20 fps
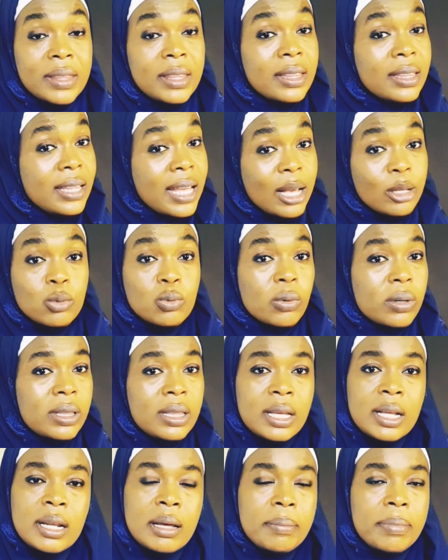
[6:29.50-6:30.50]
That's one
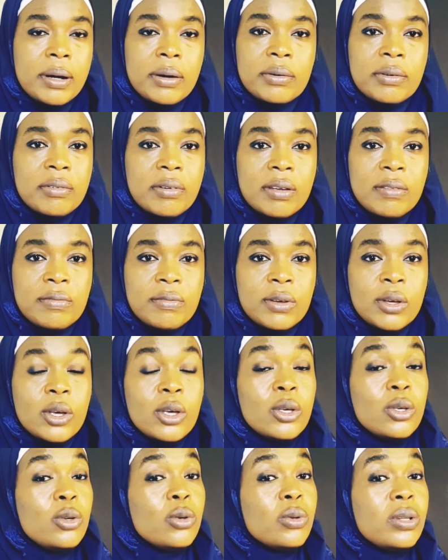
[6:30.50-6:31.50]
thing about grief.
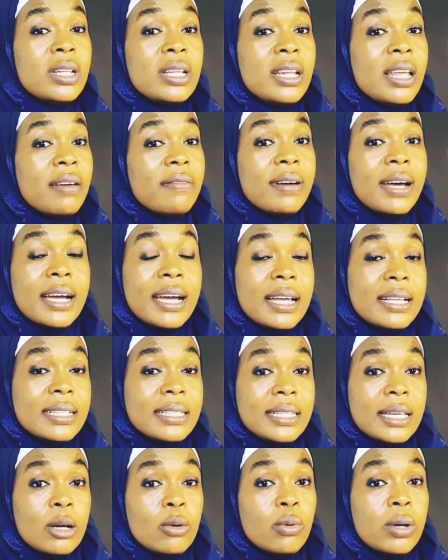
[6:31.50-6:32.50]
You never can
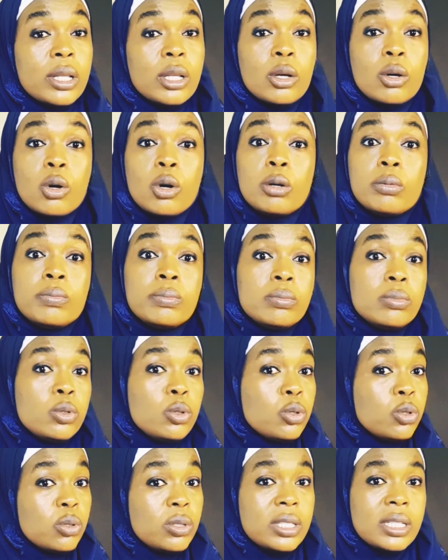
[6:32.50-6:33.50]
tell when it comes
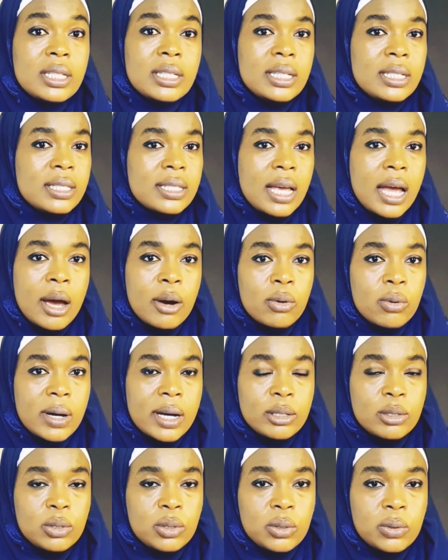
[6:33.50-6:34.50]
shooting its arrow
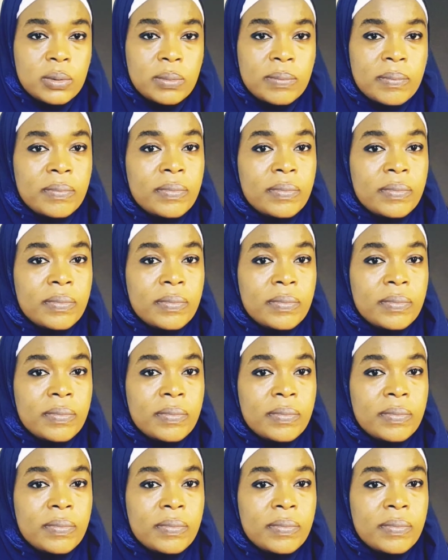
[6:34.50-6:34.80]
at you